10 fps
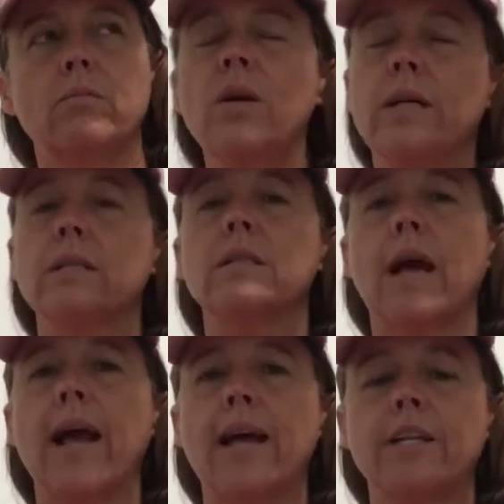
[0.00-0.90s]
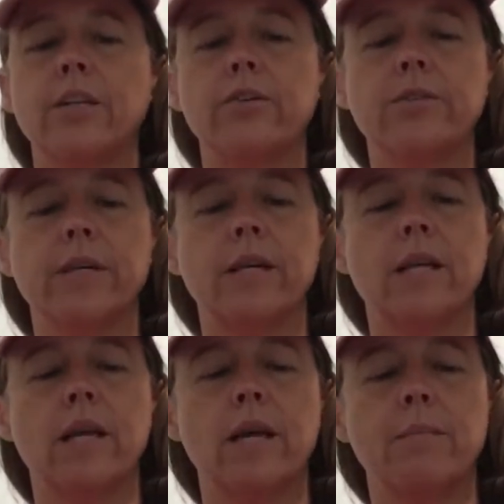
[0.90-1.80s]
Once I had to use
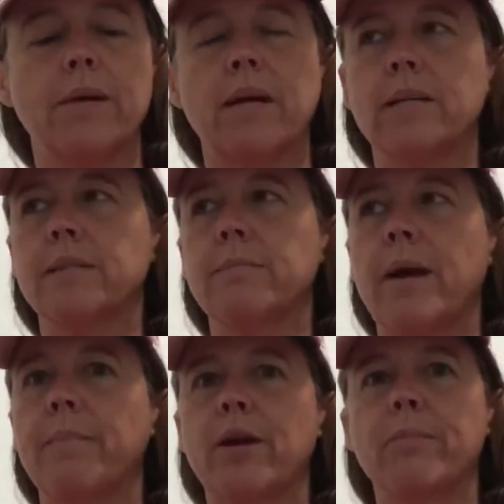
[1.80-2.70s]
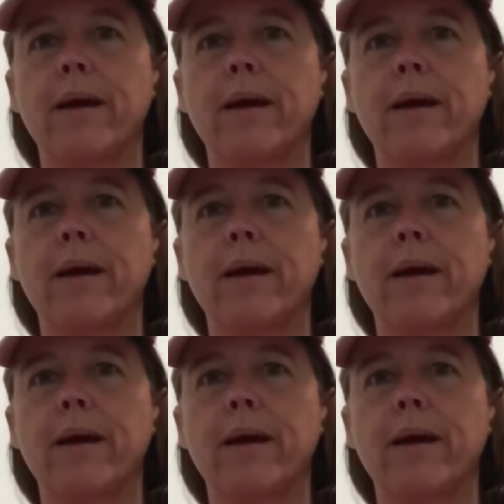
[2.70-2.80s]
it because my bear